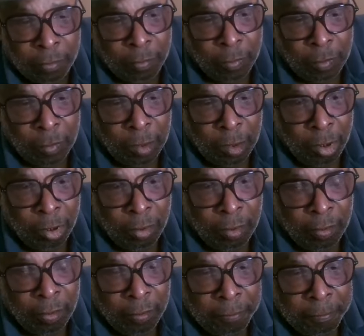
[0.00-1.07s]
according to the
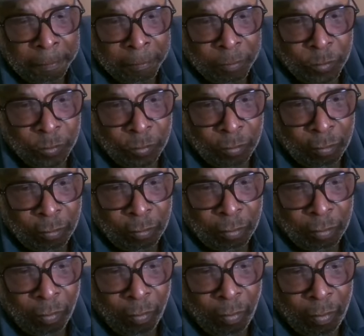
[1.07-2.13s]
Metro rules. So did
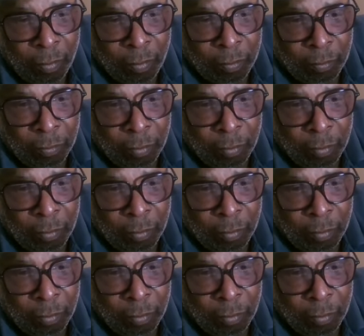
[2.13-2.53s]
you ever get in